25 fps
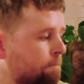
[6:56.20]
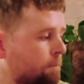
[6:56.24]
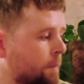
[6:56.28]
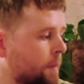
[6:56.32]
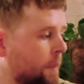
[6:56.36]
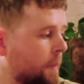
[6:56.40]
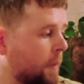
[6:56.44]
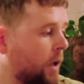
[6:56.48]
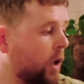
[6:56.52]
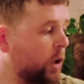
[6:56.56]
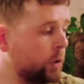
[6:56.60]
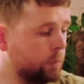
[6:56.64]

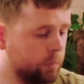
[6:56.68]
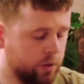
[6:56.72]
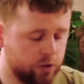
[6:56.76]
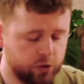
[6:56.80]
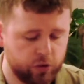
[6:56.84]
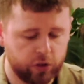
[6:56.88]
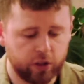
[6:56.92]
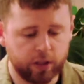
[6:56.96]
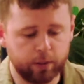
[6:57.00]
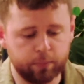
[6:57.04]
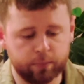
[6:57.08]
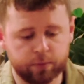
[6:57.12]
homeless
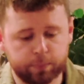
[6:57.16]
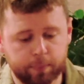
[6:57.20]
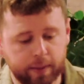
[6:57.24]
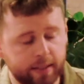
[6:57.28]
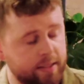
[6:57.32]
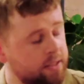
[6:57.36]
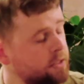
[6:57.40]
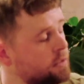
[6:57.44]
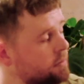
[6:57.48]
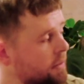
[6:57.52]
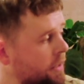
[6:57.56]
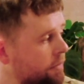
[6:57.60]
terms
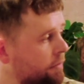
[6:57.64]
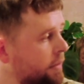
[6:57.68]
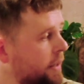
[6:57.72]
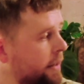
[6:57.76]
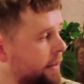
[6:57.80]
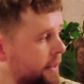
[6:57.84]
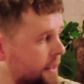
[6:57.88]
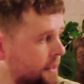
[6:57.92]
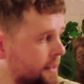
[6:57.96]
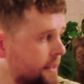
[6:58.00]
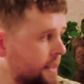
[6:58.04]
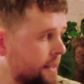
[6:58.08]
based around
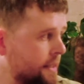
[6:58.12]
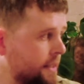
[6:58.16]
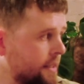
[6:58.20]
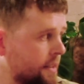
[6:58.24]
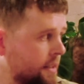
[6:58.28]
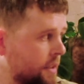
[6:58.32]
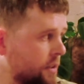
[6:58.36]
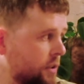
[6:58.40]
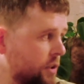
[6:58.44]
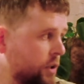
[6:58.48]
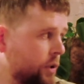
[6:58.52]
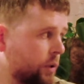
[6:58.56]
various cities
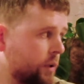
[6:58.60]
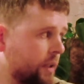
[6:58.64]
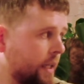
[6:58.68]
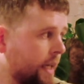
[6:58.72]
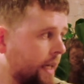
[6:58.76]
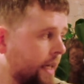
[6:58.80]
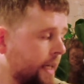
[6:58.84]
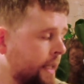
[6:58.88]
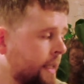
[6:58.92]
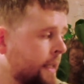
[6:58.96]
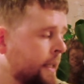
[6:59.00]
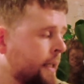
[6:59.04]
in the
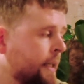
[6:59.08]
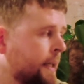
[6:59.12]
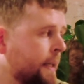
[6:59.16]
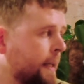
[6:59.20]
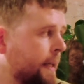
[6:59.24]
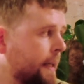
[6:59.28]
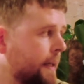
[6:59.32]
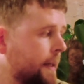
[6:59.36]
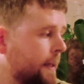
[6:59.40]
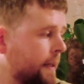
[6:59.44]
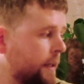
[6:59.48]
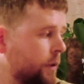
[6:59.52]
UK
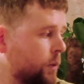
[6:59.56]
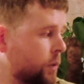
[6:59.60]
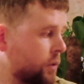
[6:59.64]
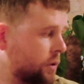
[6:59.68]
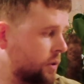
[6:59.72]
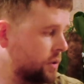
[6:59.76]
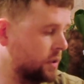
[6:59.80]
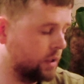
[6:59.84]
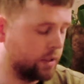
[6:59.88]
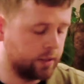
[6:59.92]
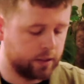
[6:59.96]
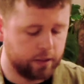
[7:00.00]
in order
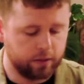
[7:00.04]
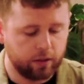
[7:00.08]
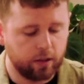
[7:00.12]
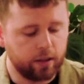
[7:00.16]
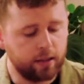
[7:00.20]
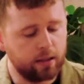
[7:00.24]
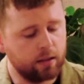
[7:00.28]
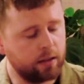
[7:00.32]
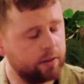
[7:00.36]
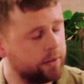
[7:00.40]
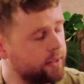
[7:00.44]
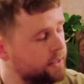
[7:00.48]
to kind of
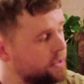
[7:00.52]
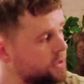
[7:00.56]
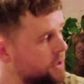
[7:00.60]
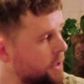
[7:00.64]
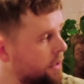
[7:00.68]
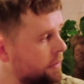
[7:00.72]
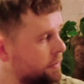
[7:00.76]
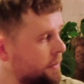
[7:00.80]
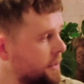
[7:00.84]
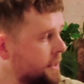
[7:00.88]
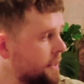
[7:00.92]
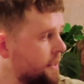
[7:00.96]
highlight their
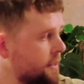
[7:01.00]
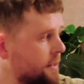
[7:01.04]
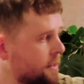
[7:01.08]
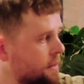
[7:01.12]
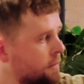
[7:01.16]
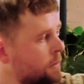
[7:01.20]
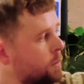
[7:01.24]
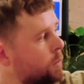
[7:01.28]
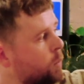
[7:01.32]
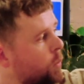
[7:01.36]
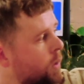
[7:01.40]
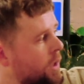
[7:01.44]
services. And
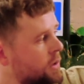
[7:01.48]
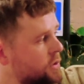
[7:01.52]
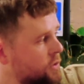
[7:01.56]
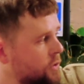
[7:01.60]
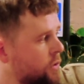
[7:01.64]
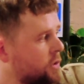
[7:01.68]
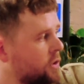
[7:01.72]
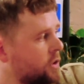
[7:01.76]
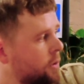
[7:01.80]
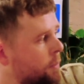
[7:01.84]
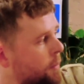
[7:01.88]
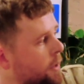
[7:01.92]
whilst
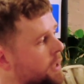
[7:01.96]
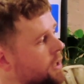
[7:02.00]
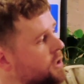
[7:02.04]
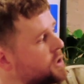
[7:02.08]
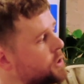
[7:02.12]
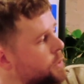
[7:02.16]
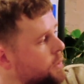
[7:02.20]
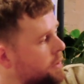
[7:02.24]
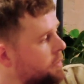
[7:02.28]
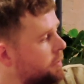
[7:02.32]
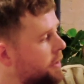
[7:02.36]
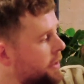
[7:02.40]
not
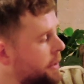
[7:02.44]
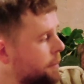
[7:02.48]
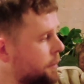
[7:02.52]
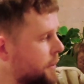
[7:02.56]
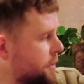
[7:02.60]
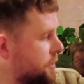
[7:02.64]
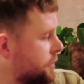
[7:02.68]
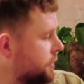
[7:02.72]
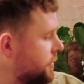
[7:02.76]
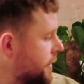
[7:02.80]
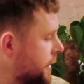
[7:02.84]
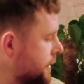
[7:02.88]
commercial, it very
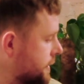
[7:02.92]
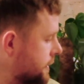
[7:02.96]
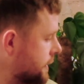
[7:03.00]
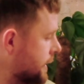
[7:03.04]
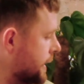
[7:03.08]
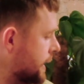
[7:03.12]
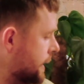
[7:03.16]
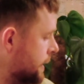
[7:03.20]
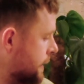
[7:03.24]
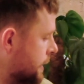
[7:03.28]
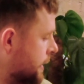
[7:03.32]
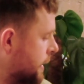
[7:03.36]
much fits
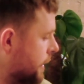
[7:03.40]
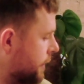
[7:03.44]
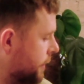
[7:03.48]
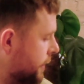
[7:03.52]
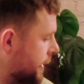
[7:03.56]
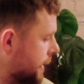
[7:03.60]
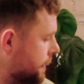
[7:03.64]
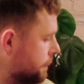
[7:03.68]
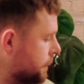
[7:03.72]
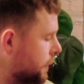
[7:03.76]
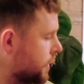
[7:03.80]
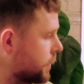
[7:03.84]

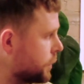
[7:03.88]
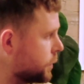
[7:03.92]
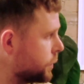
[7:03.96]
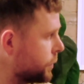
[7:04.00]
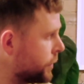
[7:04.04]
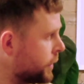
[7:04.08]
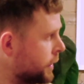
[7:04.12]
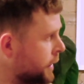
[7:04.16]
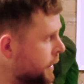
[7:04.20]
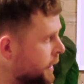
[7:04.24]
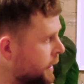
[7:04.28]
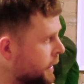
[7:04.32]
that mold.
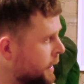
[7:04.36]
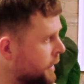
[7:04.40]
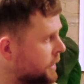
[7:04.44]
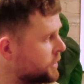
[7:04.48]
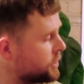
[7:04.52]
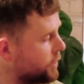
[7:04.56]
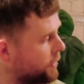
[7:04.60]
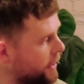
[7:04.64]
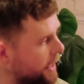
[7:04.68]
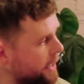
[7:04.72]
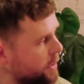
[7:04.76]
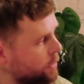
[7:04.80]

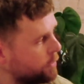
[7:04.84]
So they're your